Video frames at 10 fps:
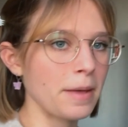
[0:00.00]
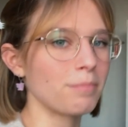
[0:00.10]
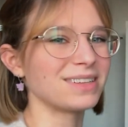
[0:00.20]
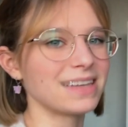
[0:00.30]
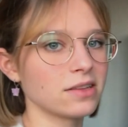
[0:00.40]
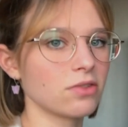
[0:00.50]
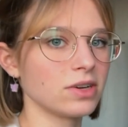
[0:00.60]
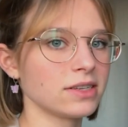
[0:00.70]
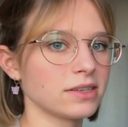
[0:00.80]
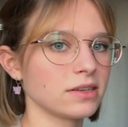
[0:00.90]
But then there
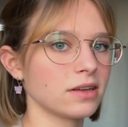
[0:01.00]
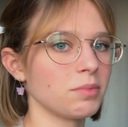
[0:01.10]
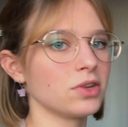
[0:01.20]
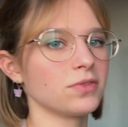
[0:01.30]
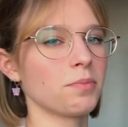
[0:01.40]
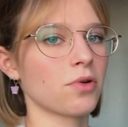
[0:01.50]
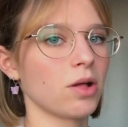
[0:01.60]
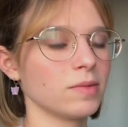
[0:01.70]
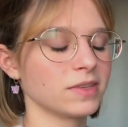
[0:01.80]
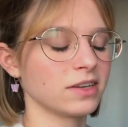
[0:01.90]
is a bit of the
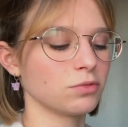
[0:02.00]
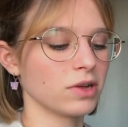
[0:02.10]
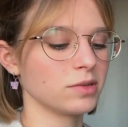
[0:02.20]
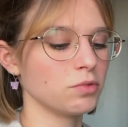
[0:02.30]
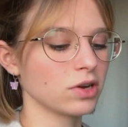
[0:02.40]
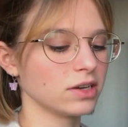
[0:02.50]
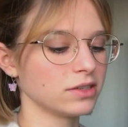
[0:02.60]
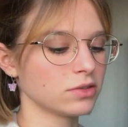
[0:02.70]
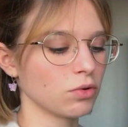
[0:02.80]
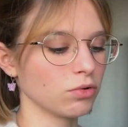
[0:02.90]
problem that when the book
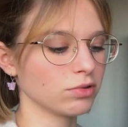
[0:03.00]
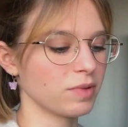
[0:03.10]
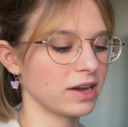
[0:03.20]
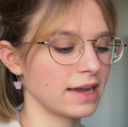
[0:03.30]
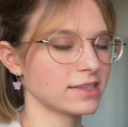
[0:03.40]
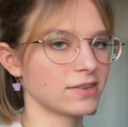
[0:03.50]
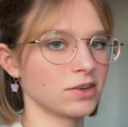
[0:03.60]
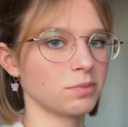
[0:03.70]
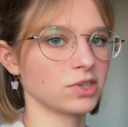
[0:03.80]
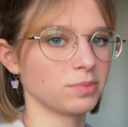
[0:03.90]
is told by
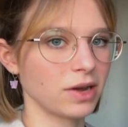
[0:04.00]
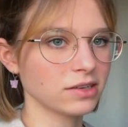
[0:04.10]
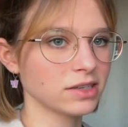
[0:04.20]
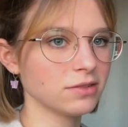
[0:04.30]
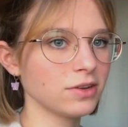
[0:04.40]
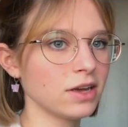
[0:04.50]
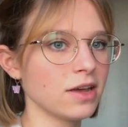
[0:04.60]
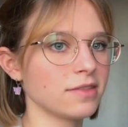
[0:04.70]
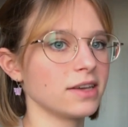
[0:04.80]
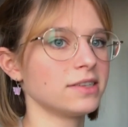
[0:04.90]
Estraven's perspective,
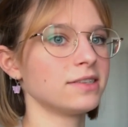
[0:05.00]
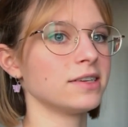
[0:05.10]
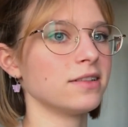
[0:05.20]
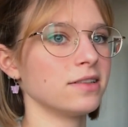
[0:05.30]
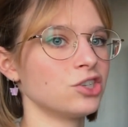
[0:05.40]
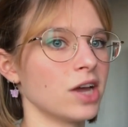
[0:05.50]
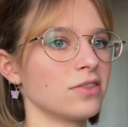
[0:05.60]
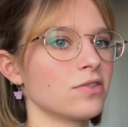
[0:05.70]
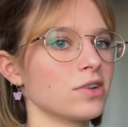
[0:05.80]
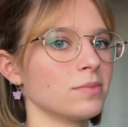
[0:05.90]
they still
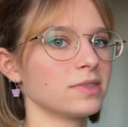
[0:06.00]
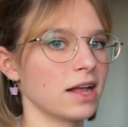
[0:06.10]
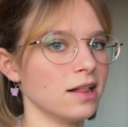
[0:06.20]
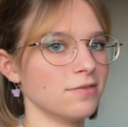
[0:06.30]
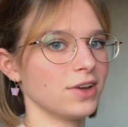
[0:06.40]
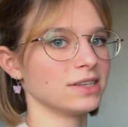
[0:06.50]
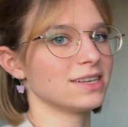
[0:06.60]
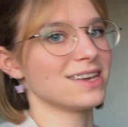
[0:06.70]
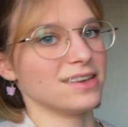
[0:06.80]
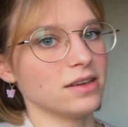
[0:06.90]
gender themselves as
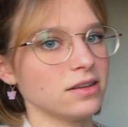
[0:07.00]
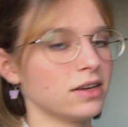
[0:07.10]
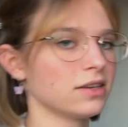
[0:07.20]
he.